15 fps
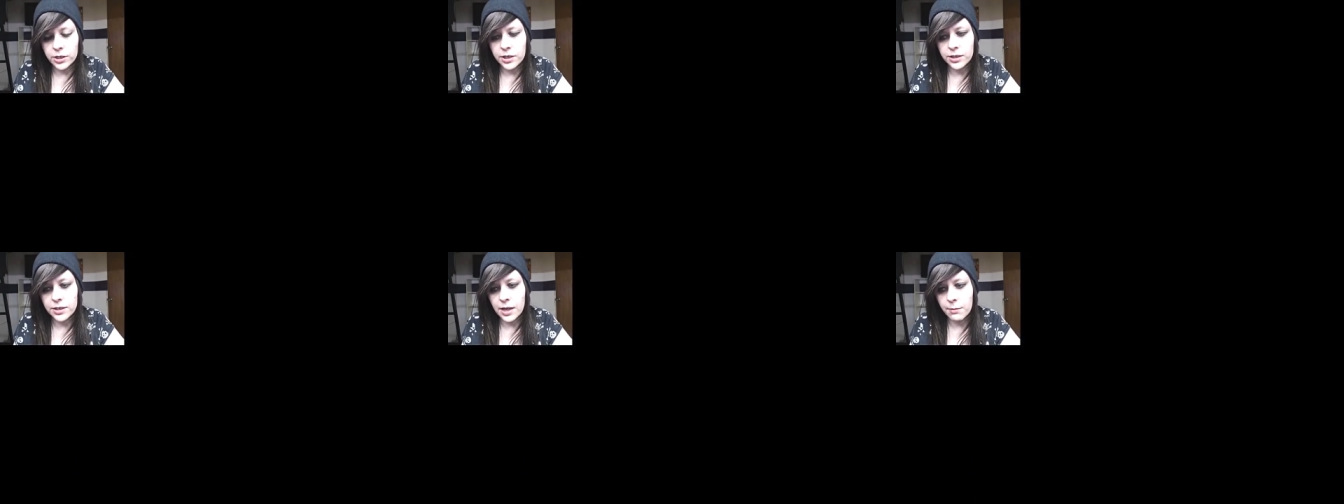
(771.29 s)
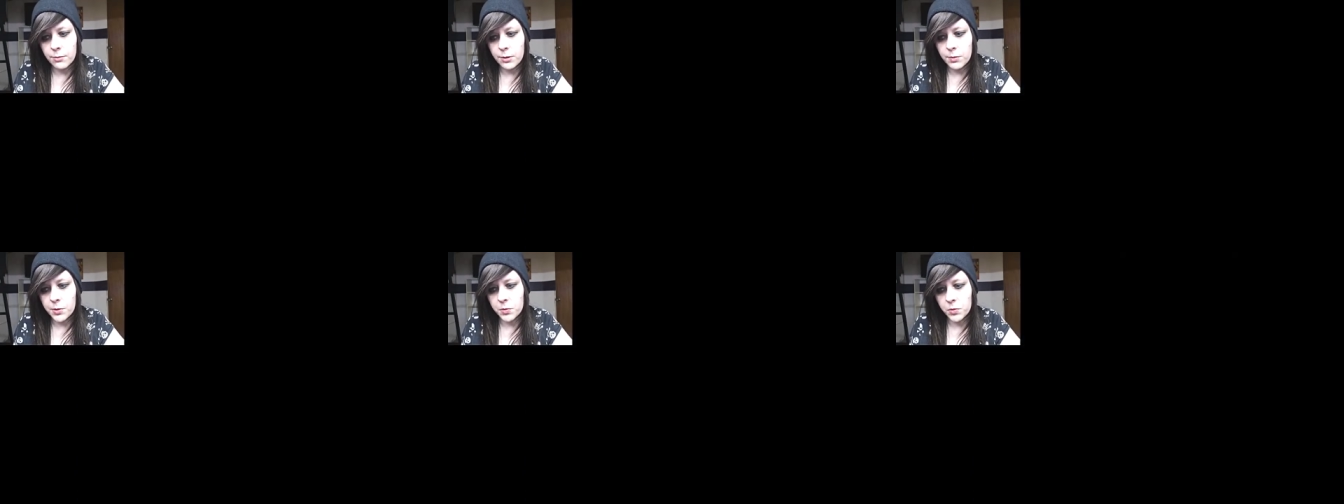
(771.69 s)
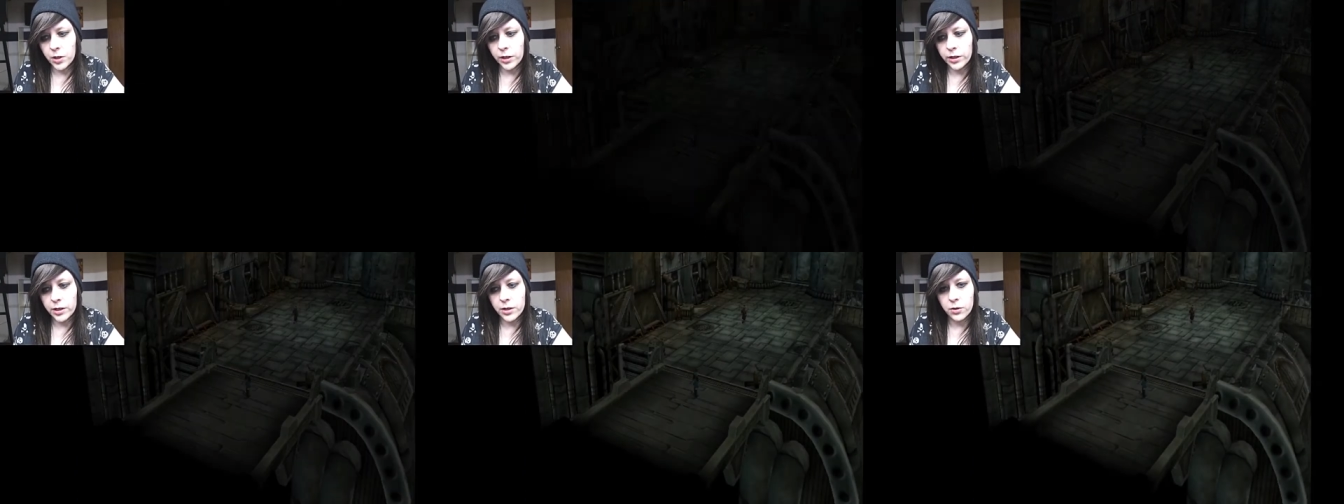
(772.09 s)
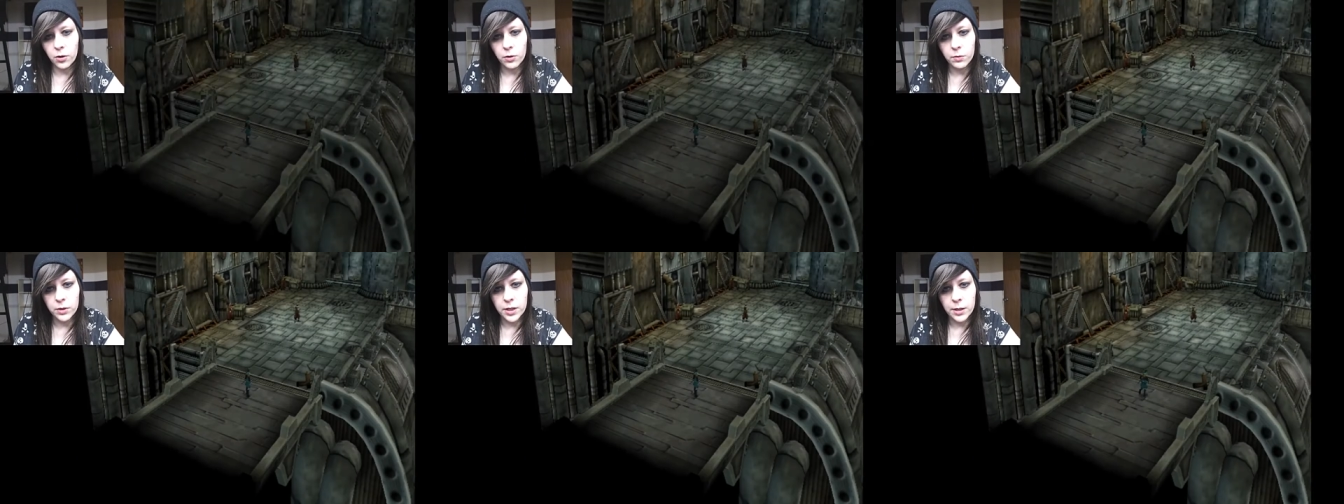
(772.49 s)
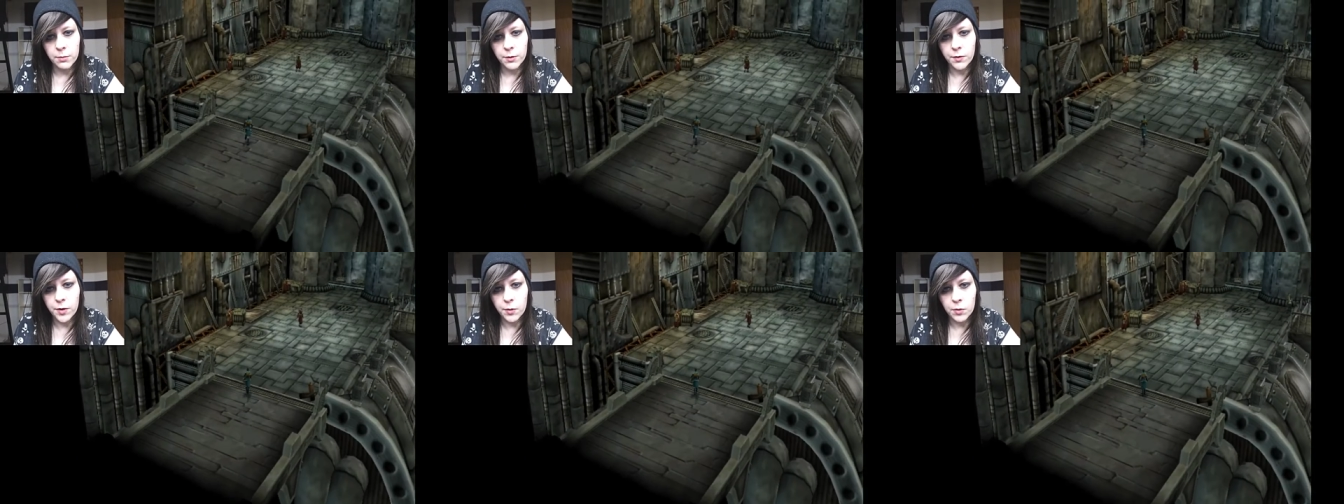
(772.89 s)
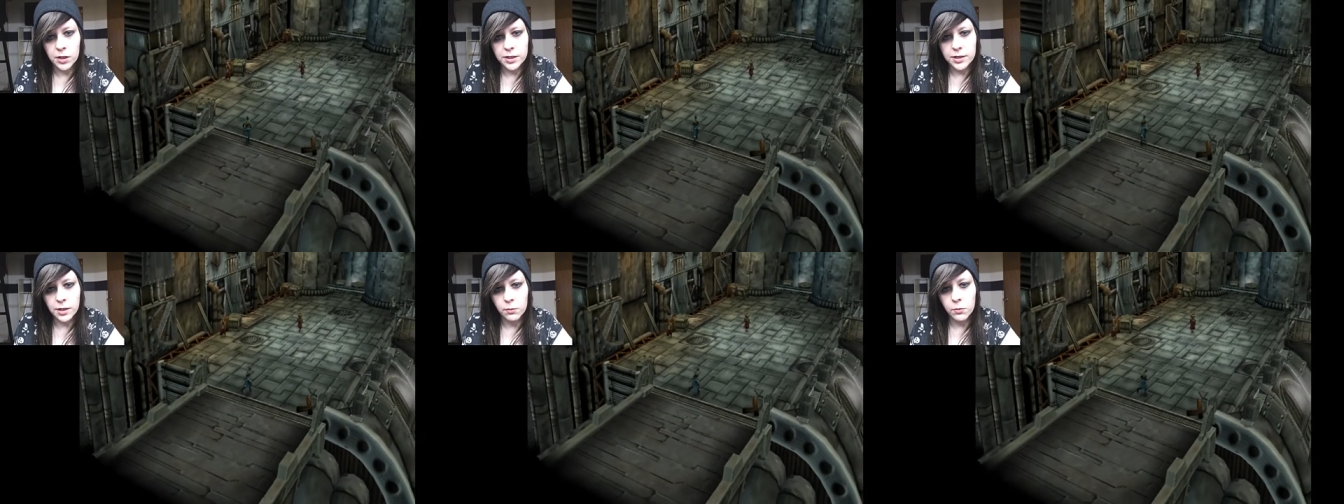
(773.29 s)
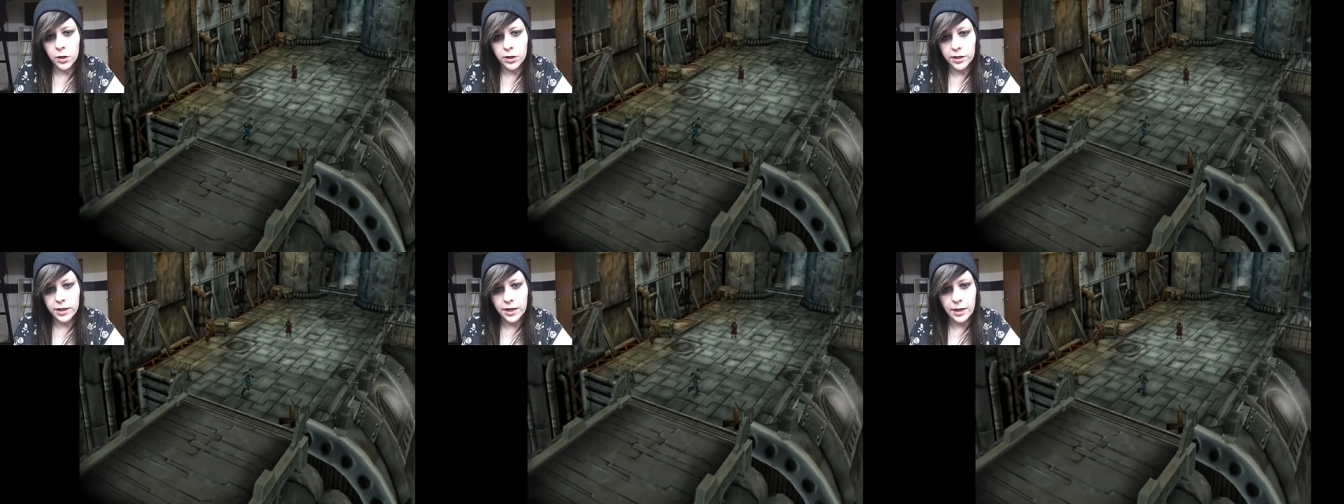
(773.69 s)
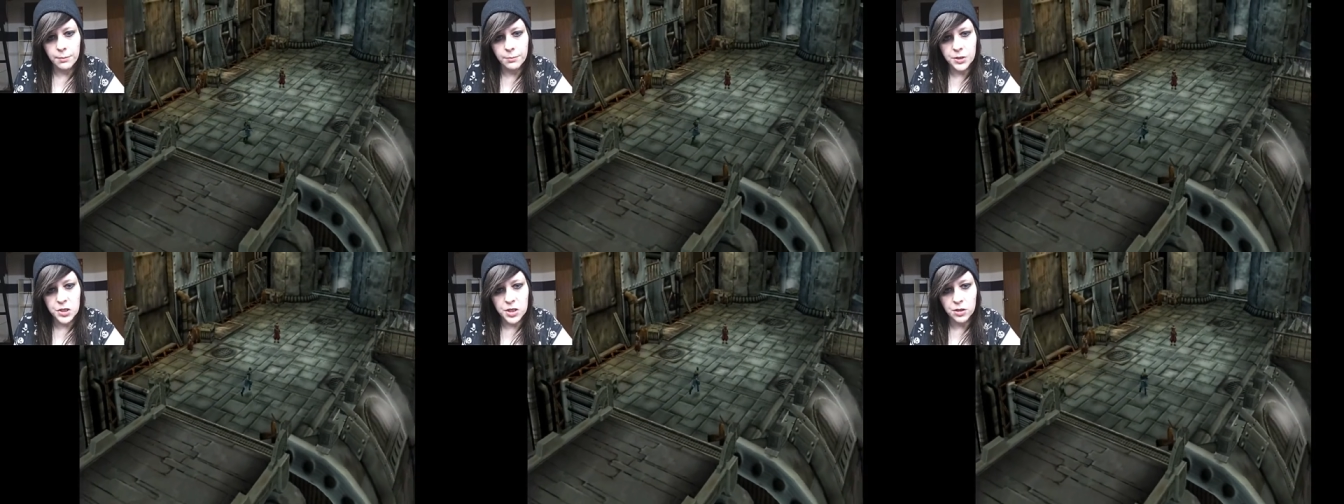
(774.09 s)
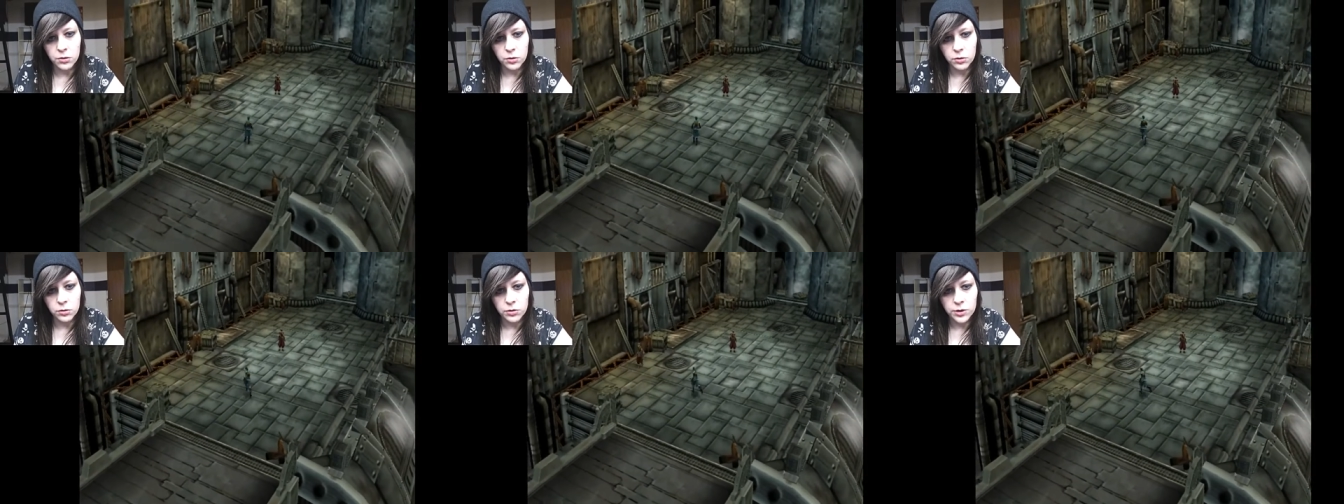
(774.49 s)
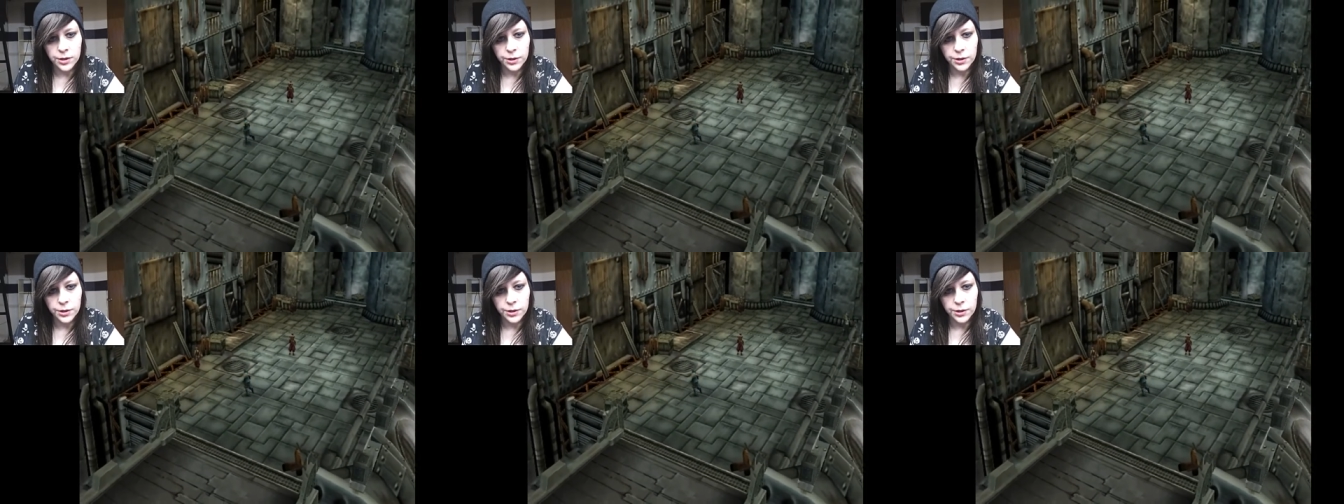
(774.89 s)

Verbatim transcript: Because I'm going to be really annoyed with him if he went somewhere to get materials.